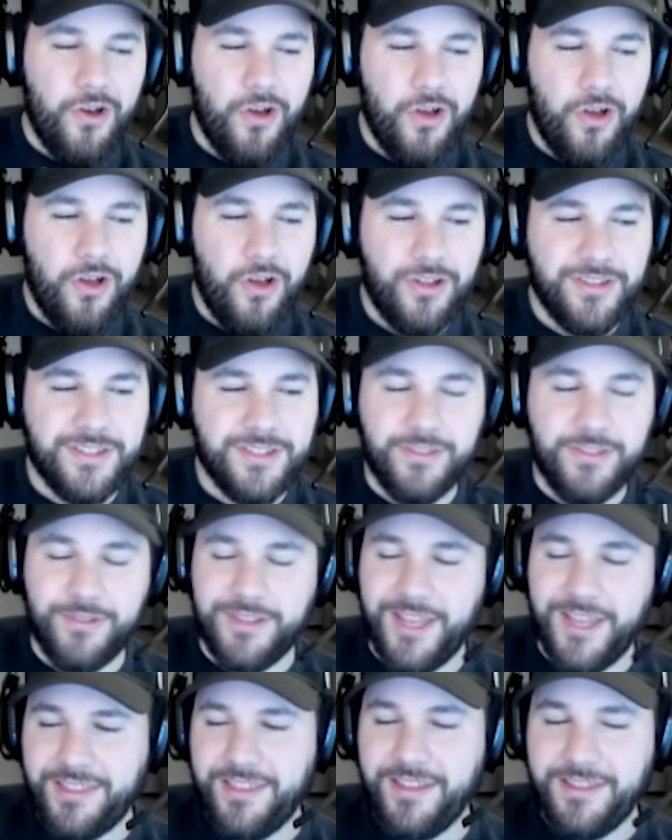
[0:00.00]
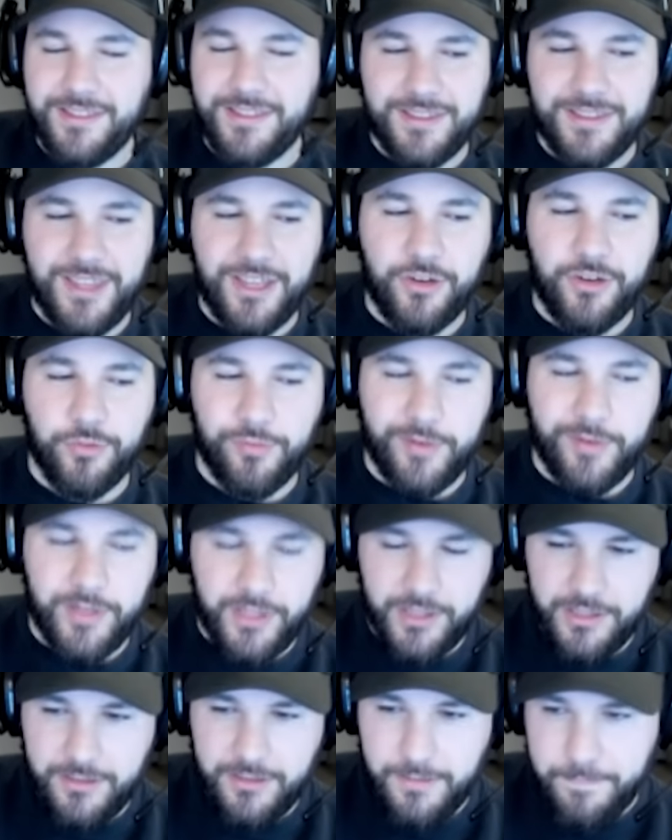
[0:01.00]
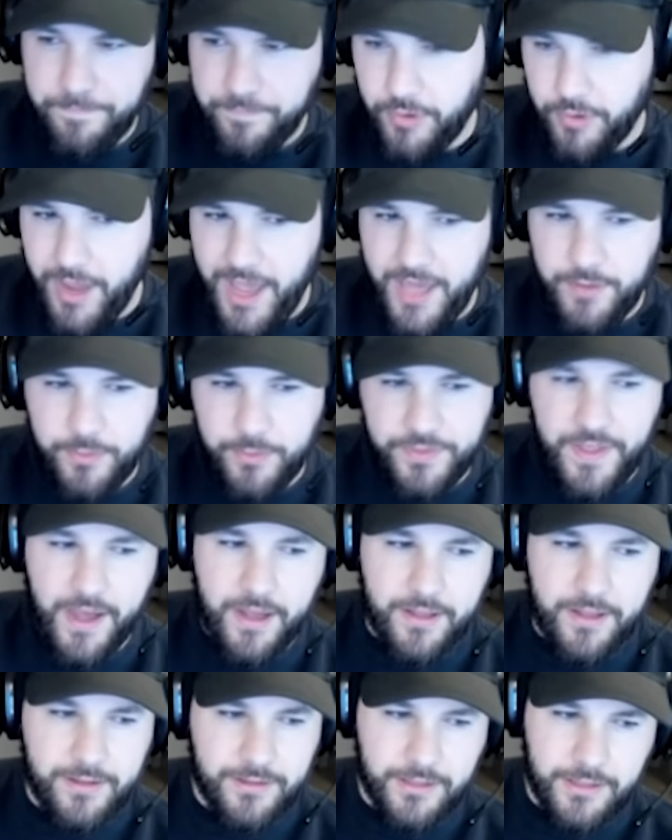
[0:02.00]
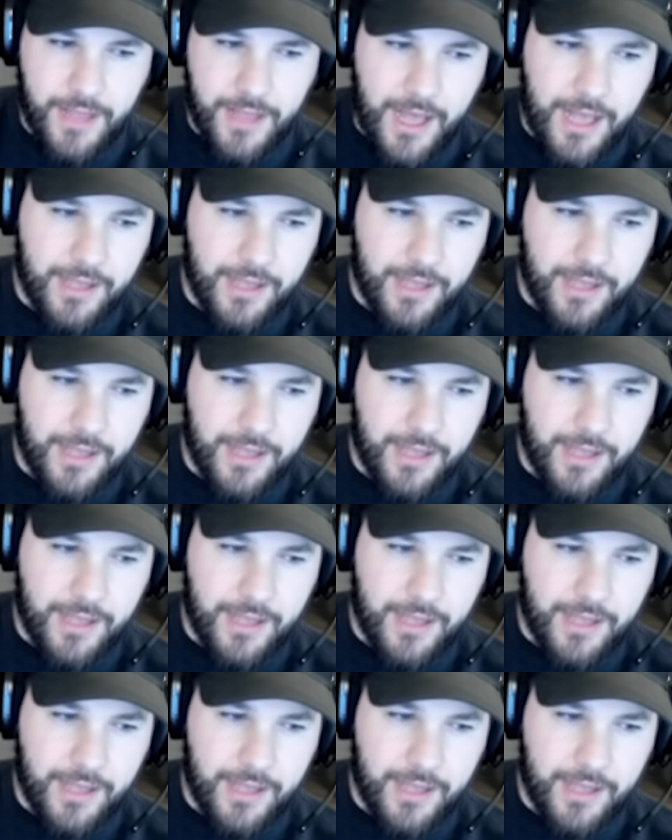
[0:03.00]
Oh, dude, like the grilled bread with the little